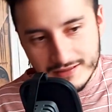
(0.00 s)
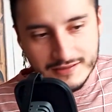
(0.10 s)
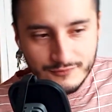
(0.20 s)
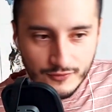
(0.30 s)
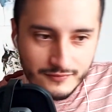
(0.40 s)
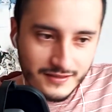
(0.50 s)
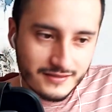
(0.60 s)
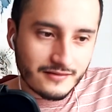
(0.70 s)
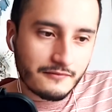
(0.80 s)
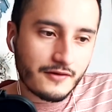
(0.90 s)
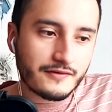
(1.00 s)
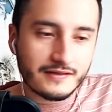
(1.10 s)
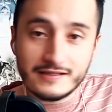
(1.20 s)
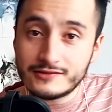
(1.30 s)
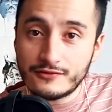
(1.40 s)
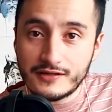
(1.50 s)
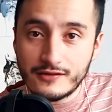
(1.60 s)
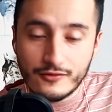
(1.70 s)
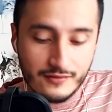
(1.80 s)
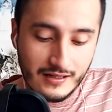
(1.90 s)
these movies about
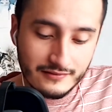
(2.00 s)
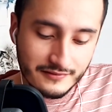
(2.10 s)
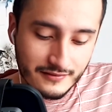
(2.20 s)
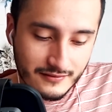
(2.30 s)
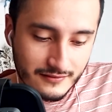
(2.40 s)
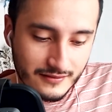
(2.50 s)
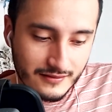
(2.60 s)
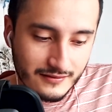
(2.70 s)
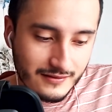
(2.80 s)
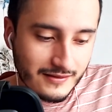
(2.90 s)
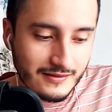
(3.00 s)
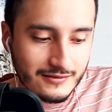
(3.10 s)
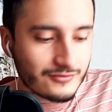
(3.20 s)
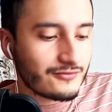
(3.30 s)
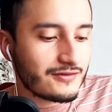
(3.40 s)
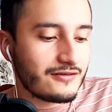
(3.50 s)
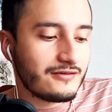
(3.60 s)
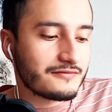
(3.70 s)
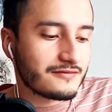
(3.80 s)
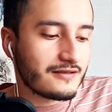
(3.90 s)
history or alternate
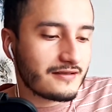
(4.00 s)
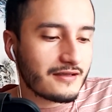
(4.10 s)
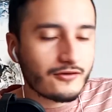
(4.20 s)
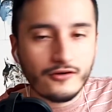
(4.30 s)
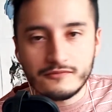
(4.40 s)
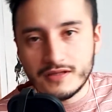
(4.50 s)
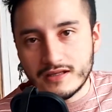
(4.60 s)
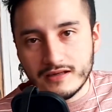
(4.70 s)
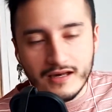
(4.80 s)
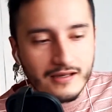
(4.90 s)
history or stuff like that come in,